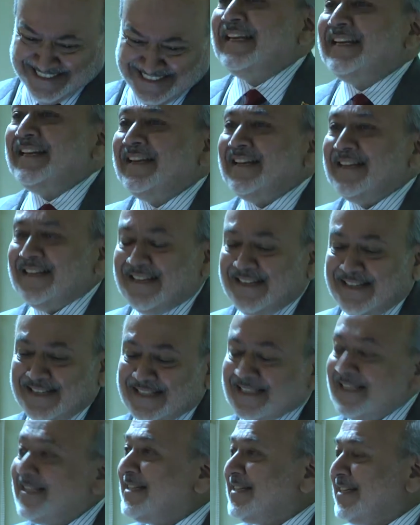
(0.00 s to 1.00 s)
In
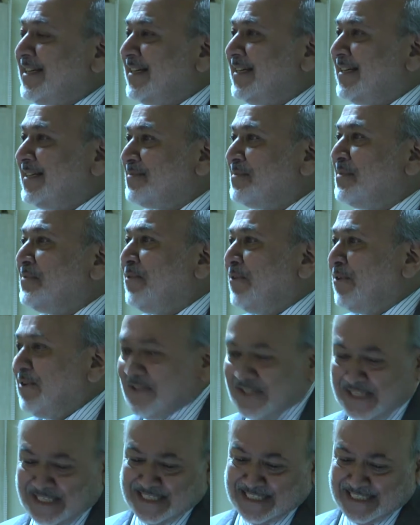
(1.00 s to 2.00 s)
recent years,
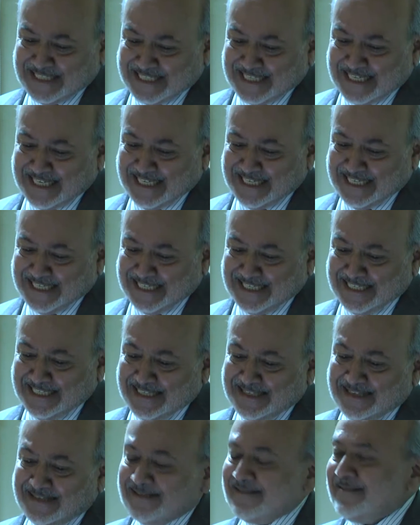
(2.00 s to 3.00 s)
before he retired
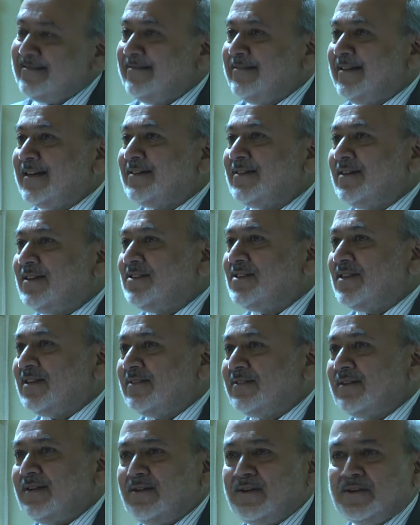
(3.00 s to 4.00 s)
as Director
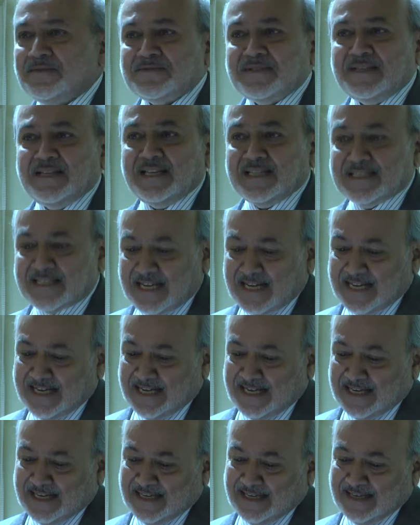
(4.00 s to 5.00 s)
General of
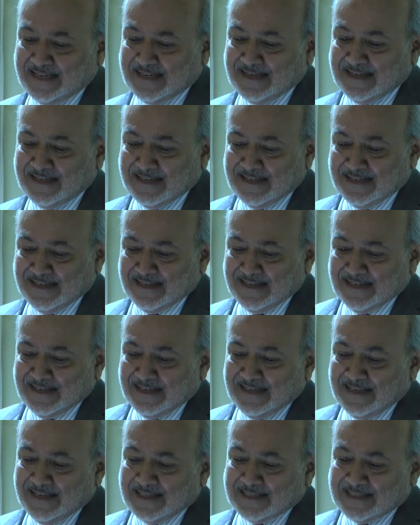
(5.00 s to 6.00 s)
CSIR,
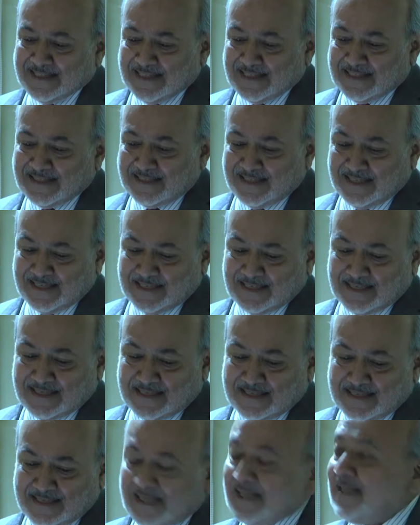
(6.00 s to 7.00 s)
he has
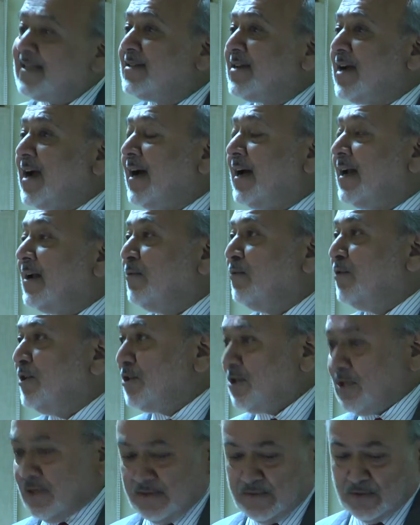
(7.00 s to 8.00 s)
enunciated
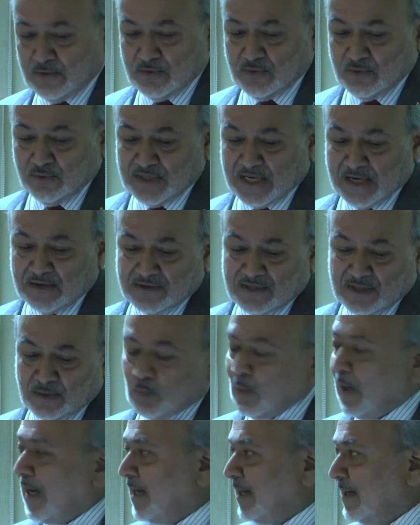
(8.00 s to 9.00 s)
CSIR
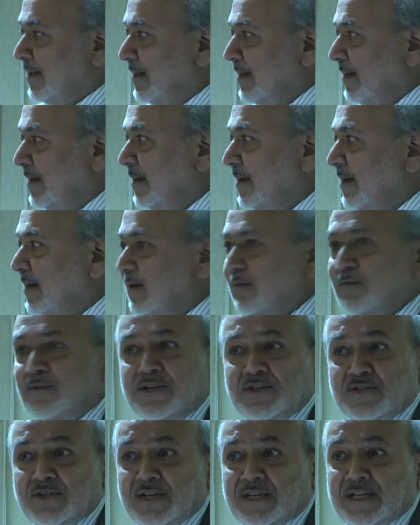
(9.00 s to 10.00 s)
2001
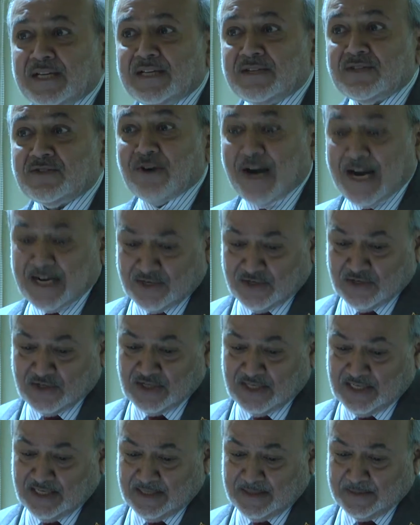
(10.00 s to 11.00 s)
vision and
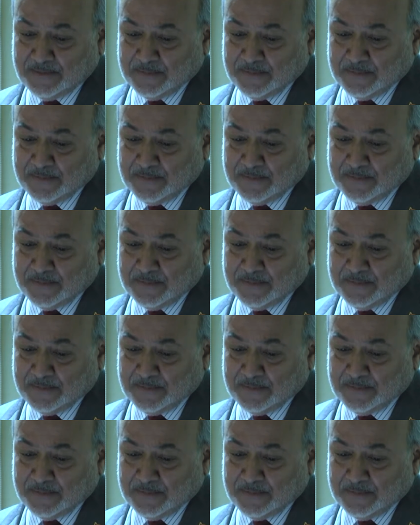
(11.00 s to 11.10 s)
strategy